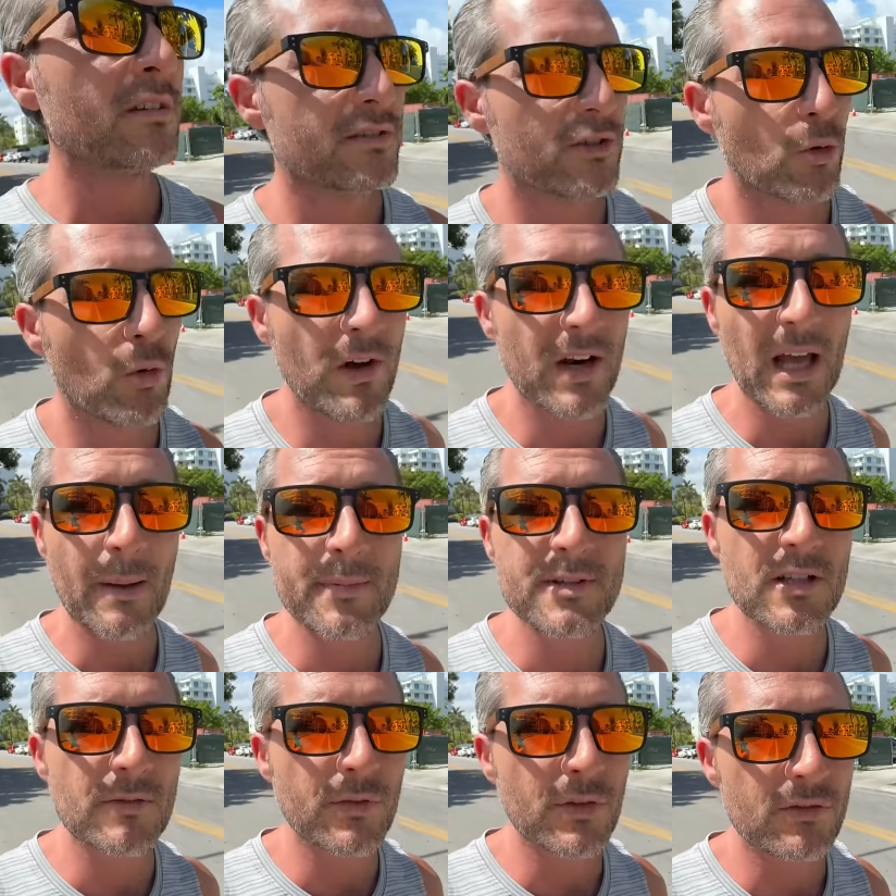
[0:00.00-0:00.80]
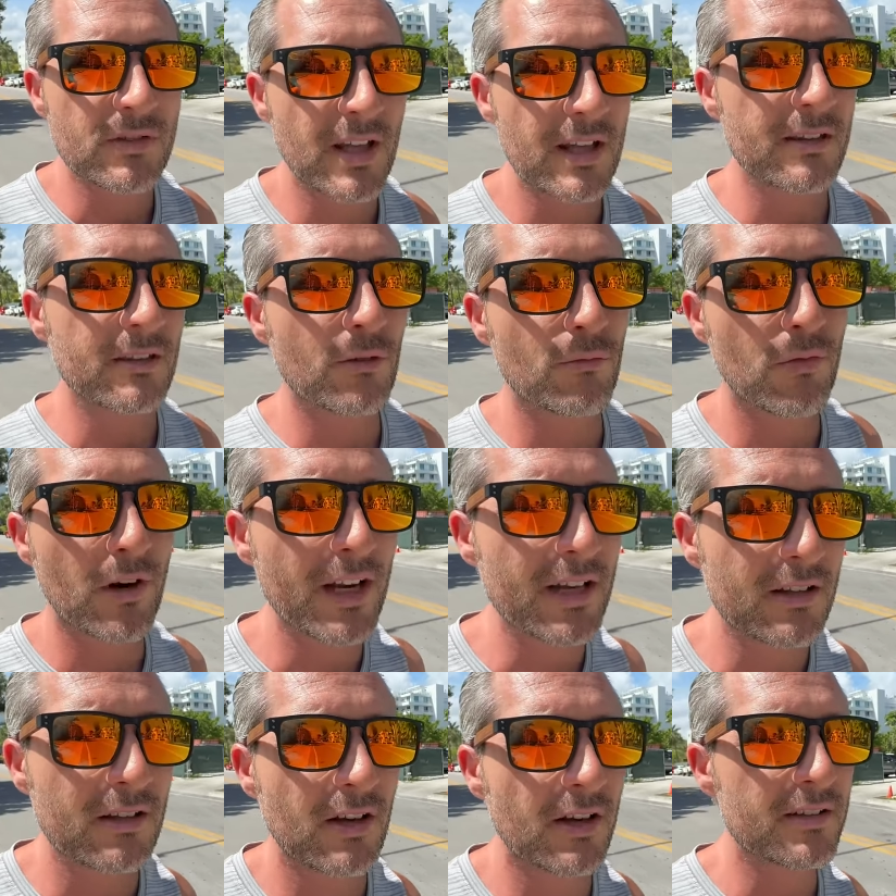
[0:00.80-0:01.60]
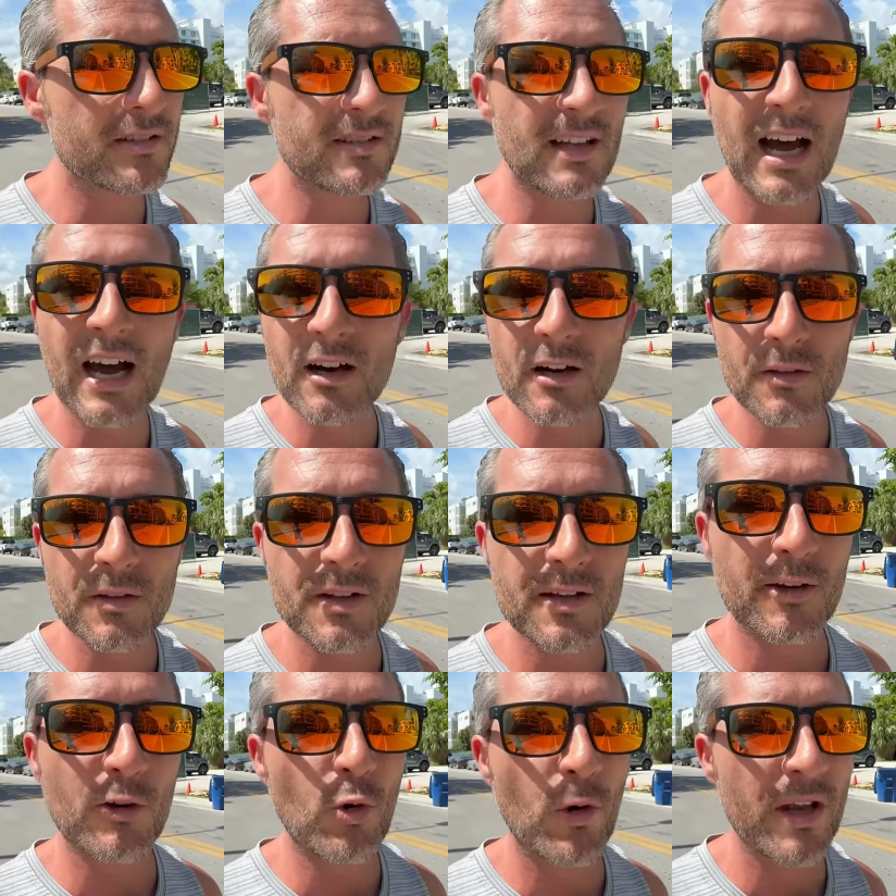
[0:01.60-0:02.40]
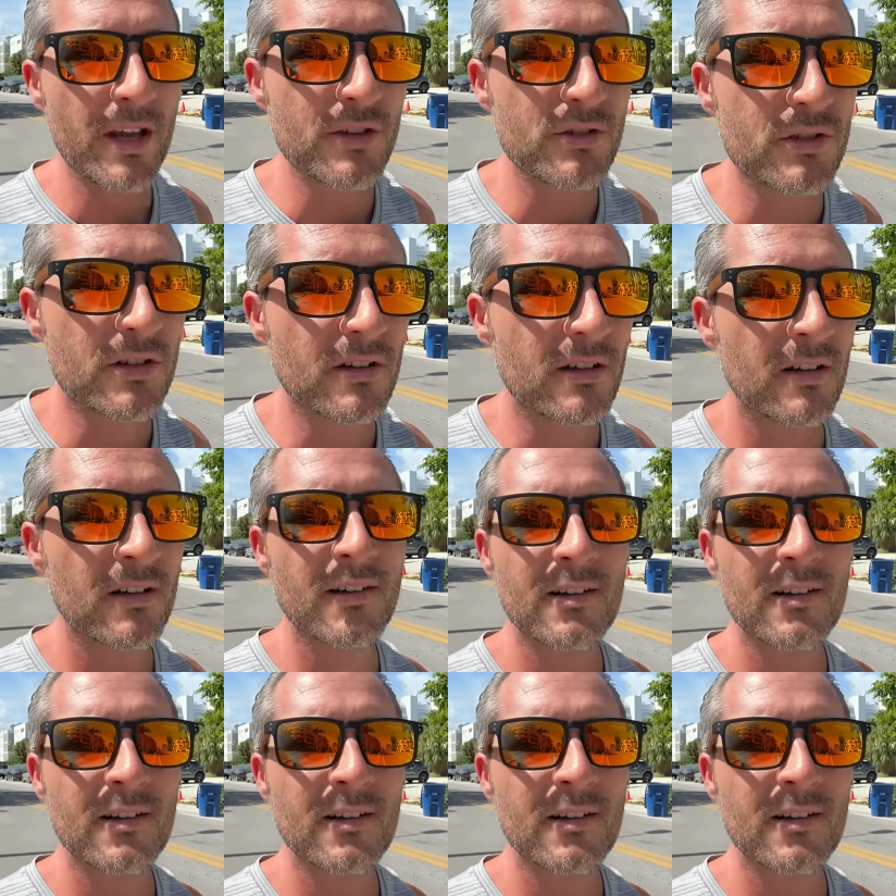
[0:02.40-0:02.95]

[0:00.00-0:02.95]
So what happens if you take the rate cuts out of the equation?